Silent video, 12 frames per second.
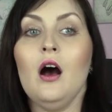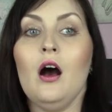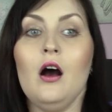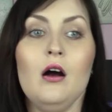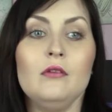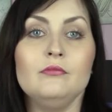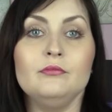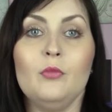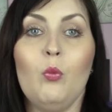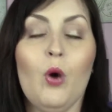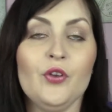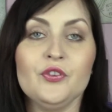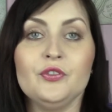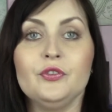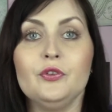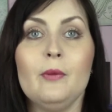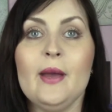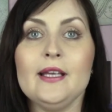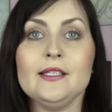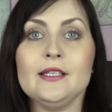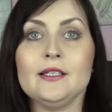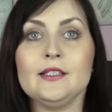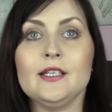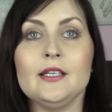wonderful,
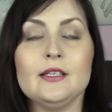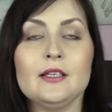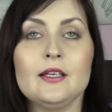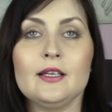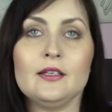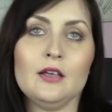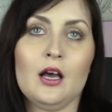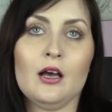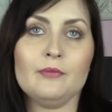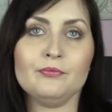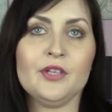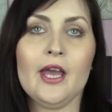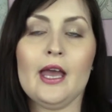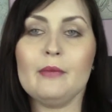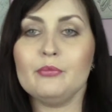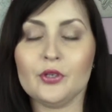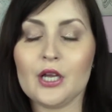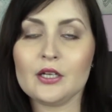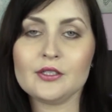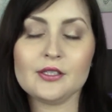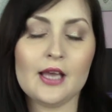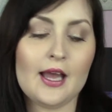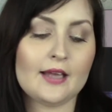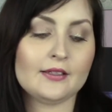amazing teeth care
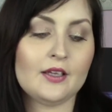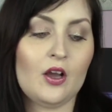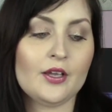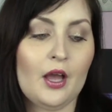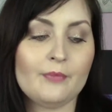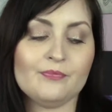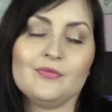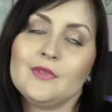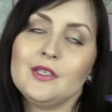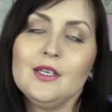products. And I